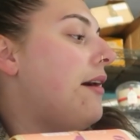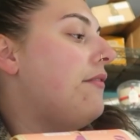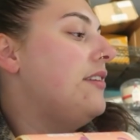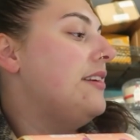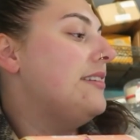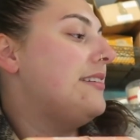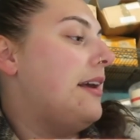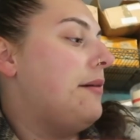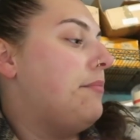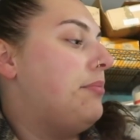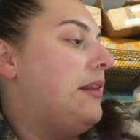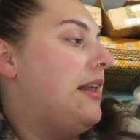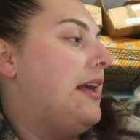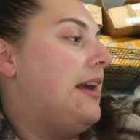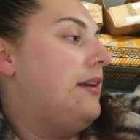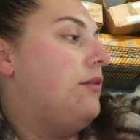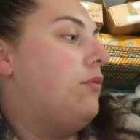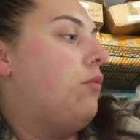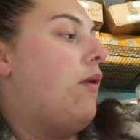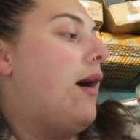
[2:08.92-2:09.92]
have these like
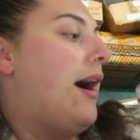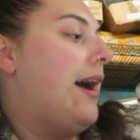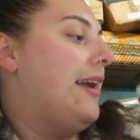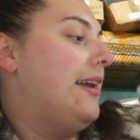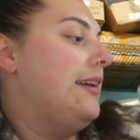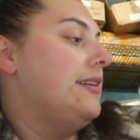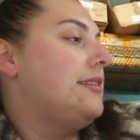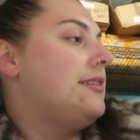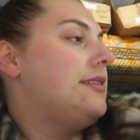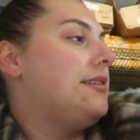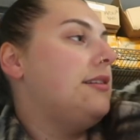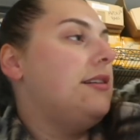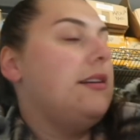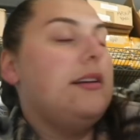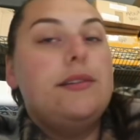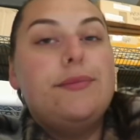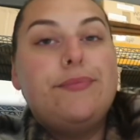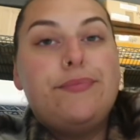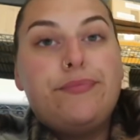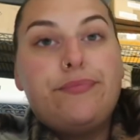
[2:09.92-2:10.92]
plain white
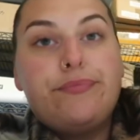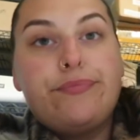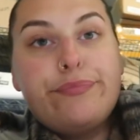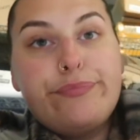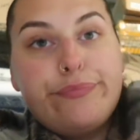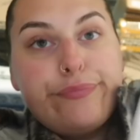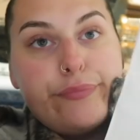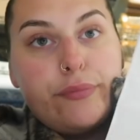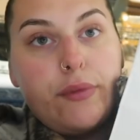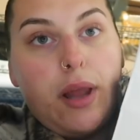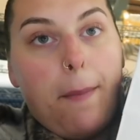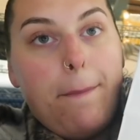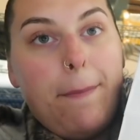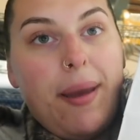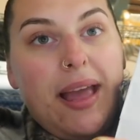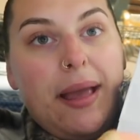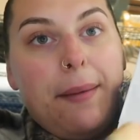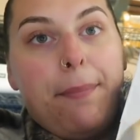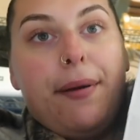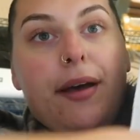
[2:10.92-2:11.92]

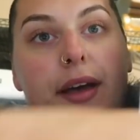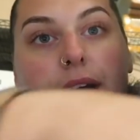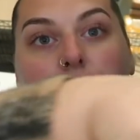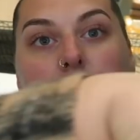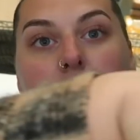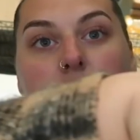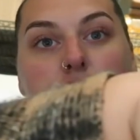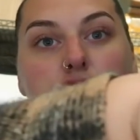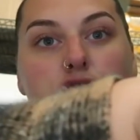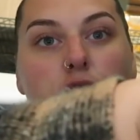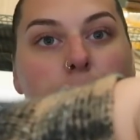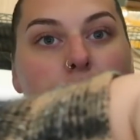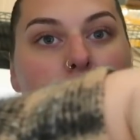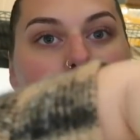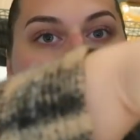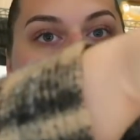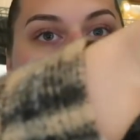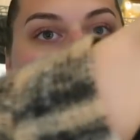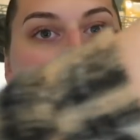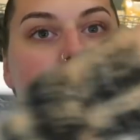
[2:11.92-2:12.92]
paper
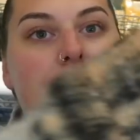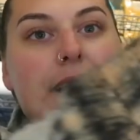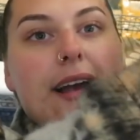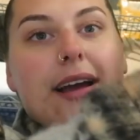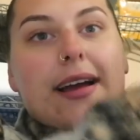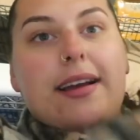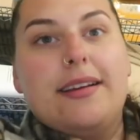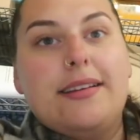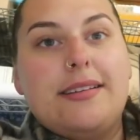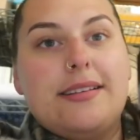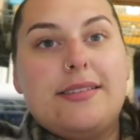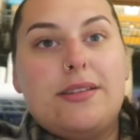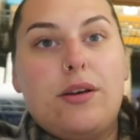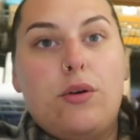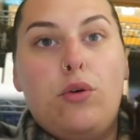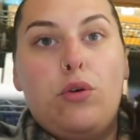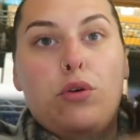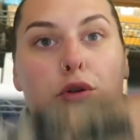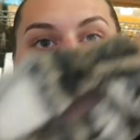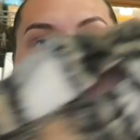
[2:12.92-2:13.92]
shopping bags,
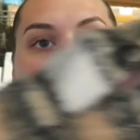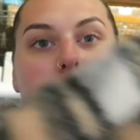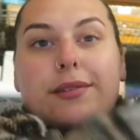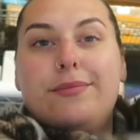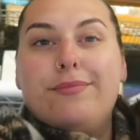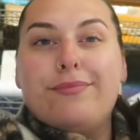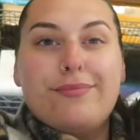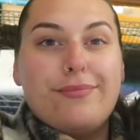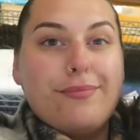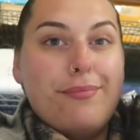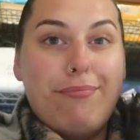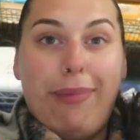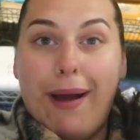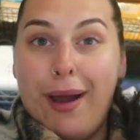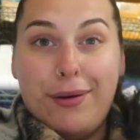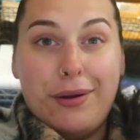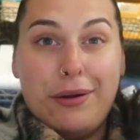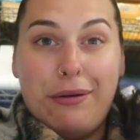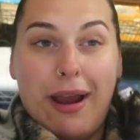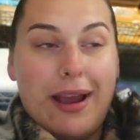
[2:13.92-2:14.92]
all
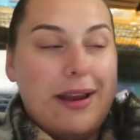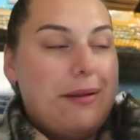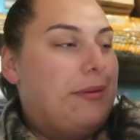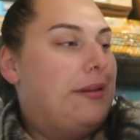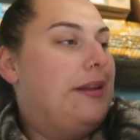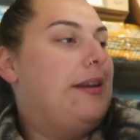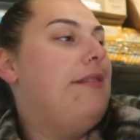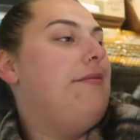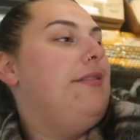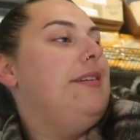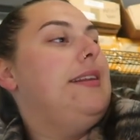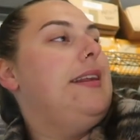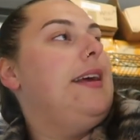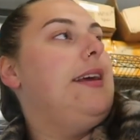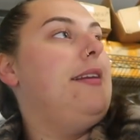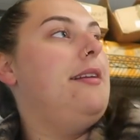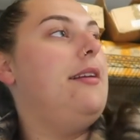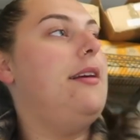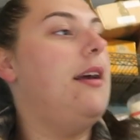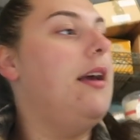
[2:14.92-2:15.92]
biodegradable and
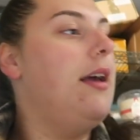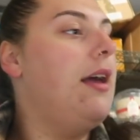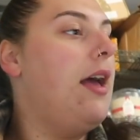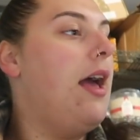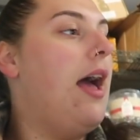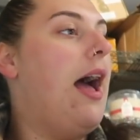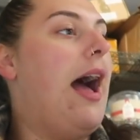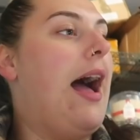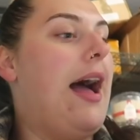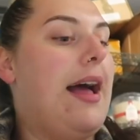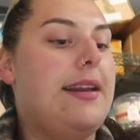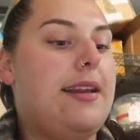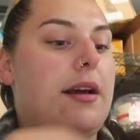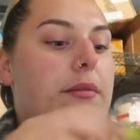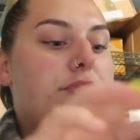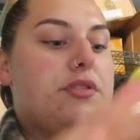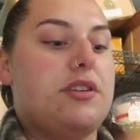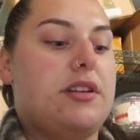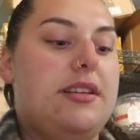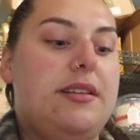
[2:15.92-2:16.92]
everything, and
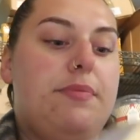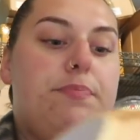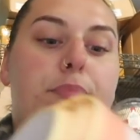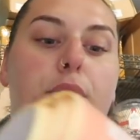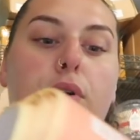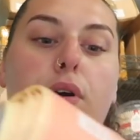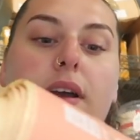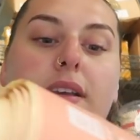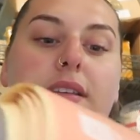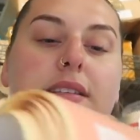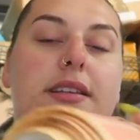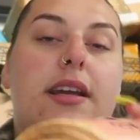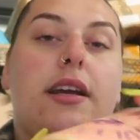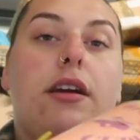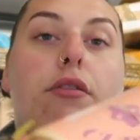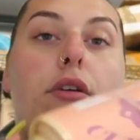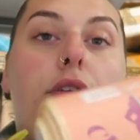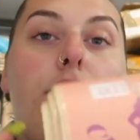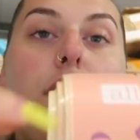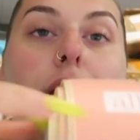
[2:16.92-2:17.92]
I'm just going to put a
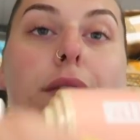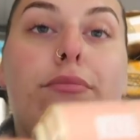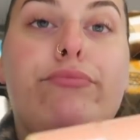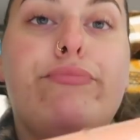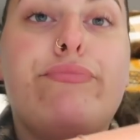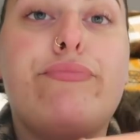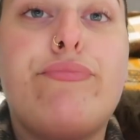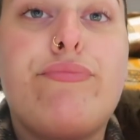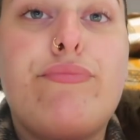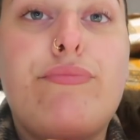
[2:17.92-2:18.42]
sticker on them.